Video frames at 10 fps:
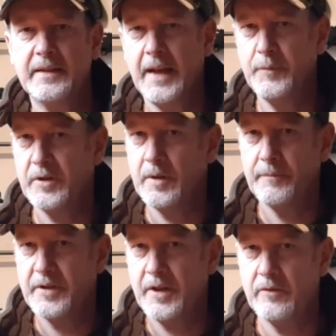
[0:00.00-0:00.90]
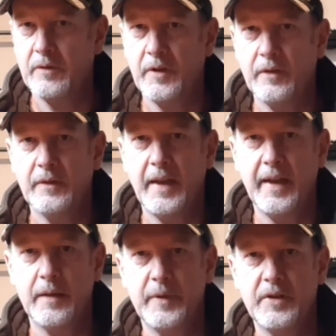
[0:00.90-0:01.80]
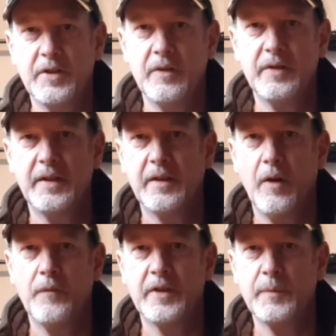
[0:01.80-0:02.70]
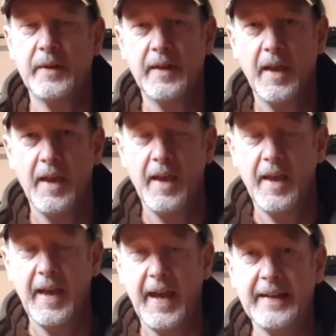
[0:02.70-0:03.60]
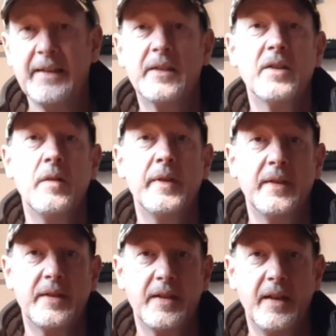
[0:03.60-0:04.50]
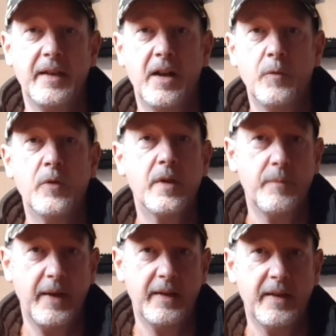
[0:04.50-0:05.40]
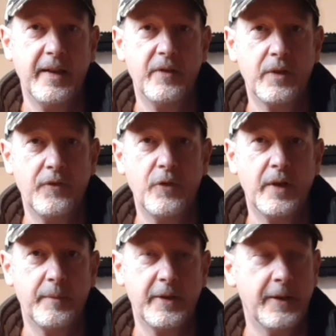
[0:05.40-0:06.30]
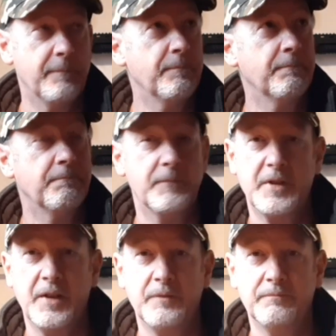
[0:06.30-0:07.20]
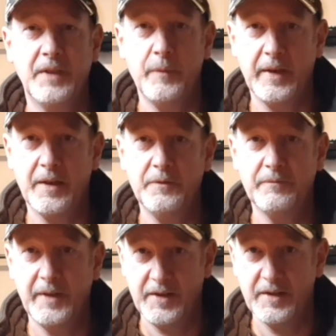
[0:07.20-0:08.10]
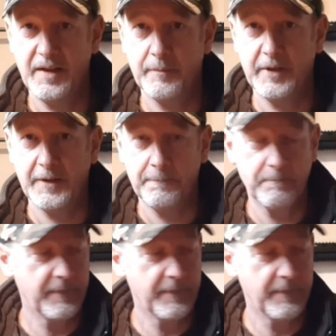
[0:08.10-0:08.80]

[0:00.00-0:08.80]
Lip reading: tabletop style review and a bit of shooting of this one. And at the time I did say I will come back and I'll give you an update. So here we go, this is the update.